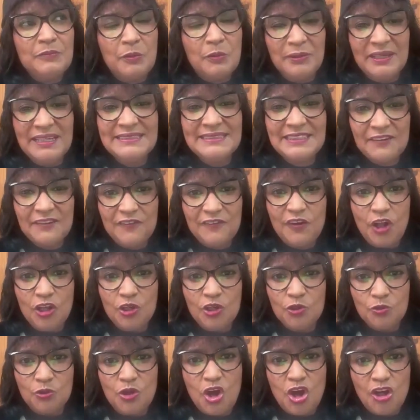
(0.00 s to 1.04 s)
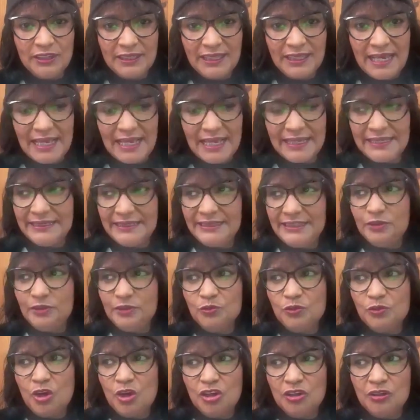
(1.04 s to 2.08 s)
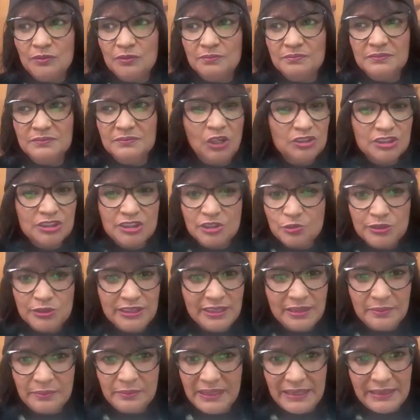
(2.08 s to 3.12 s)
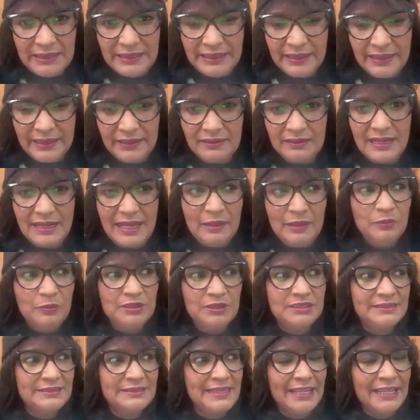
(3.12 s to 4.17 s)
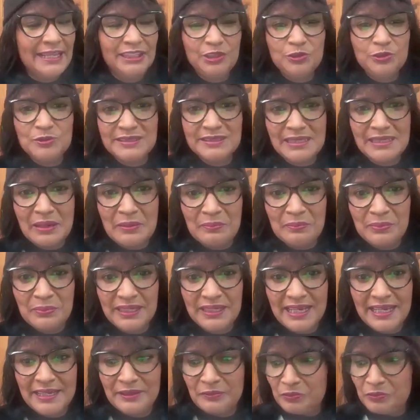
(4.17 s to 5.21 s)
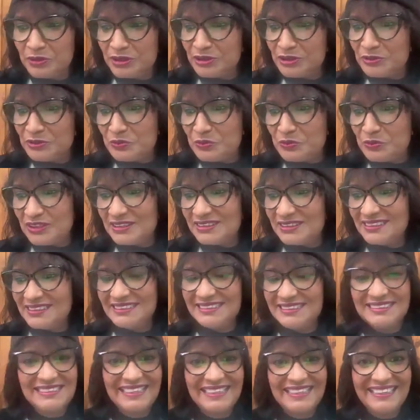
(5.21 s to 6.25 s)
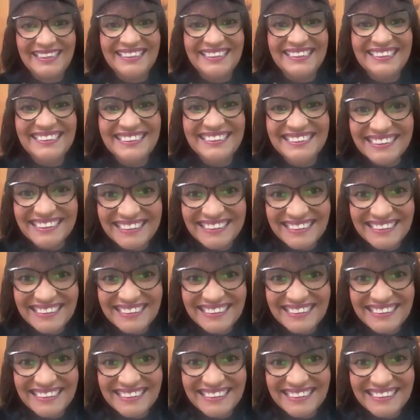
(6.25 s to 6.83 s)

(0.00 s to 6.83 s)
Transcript: When I say follow online, on social media, I would tell you some, but I wouldn't want to say